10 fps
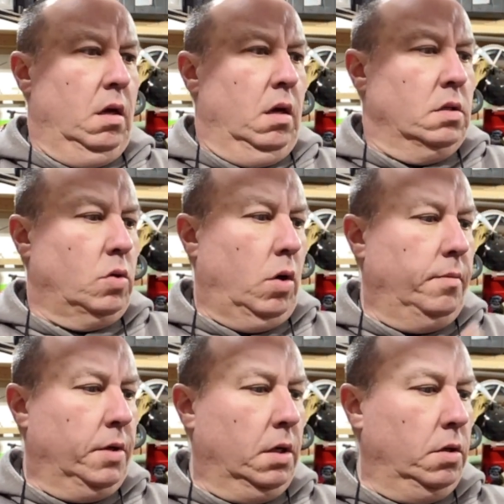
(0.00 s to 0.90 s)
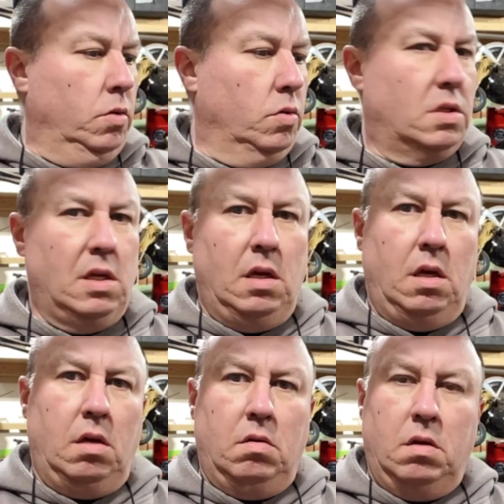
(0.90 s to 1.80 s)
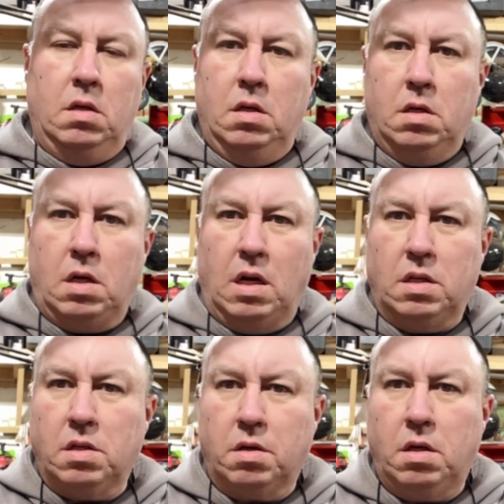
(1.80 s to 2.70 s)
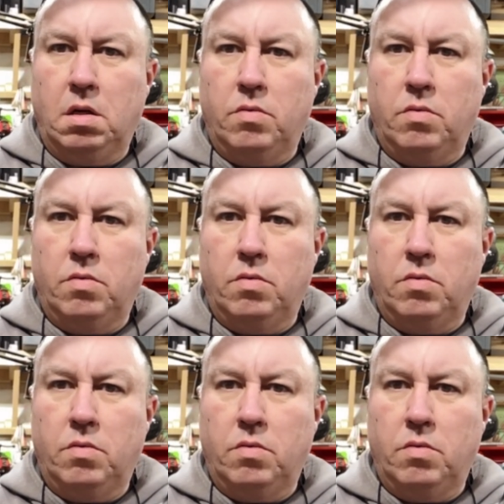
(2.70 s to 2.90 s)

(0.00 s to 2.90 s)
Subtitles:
So I'm gonna use the kind of sucky